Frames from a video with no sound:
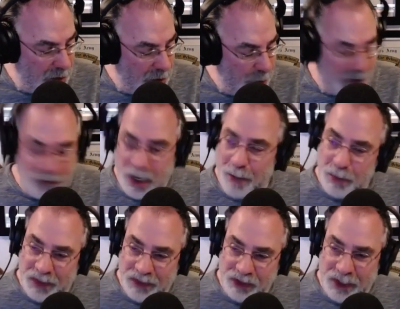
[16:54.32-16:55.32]
we have a couple
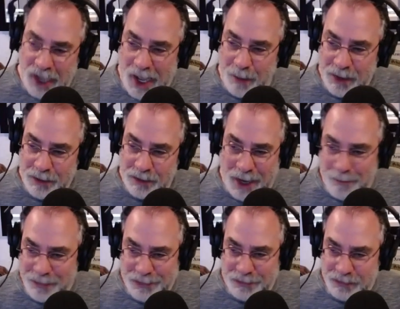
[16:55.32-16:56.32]
of things in common.
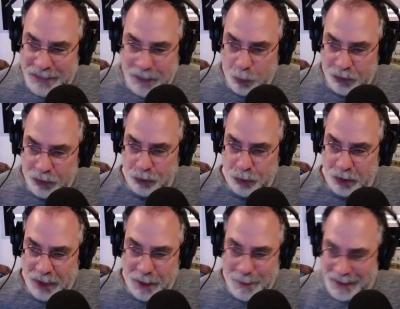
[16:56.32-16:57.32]
Never was a crook,
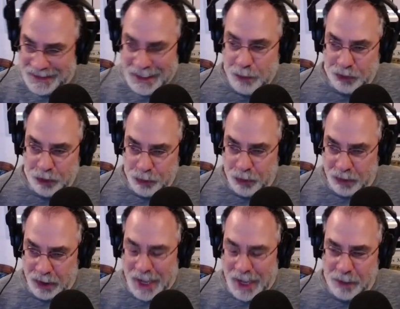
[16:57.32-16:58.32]
and I'm not saying he was a
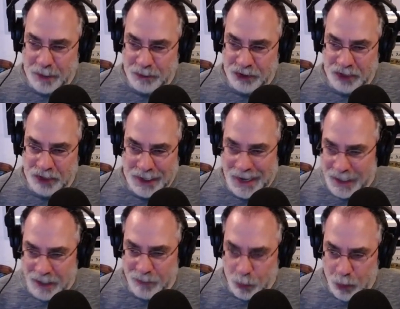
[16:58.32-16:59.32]
crooked cop, and I'm just saying I
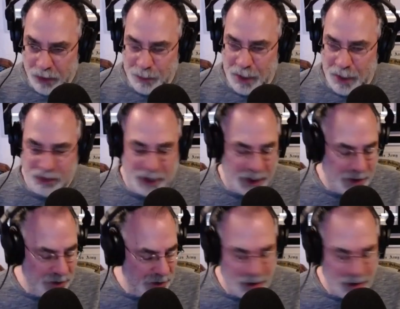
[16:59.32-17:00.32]
never was, but I'm
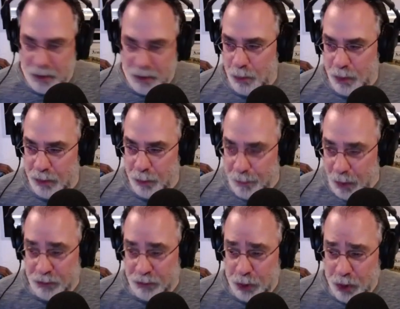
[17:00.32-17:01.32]
saying, we were
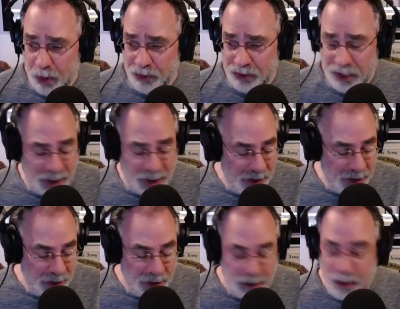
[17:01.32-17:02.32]
both from New York City.
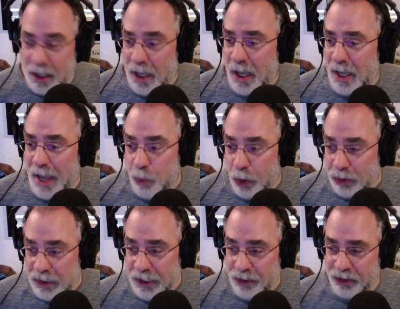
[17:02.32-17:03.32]
I
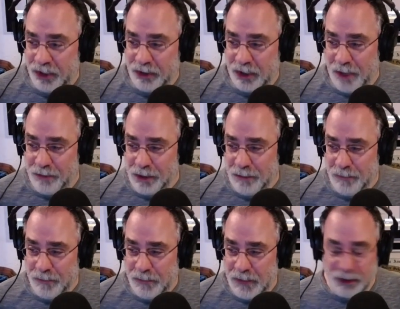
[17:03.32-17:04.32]
worked years undercover,
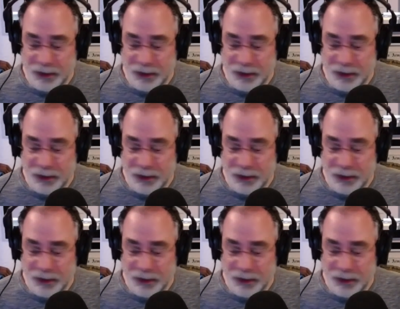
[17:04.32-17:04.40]
and